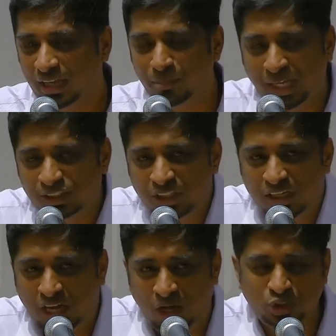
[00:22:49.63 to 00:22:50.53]
And imagine
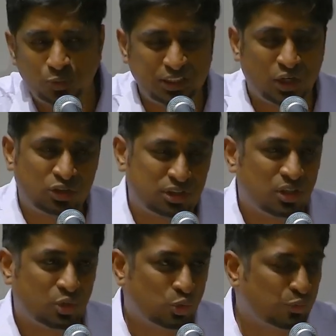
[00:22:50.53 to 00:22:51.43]
a house without
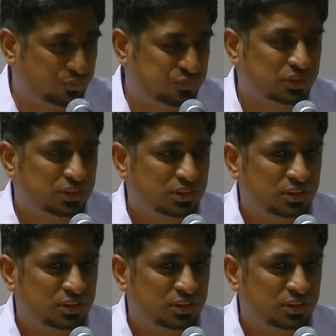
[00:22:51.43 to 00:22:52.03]
roof.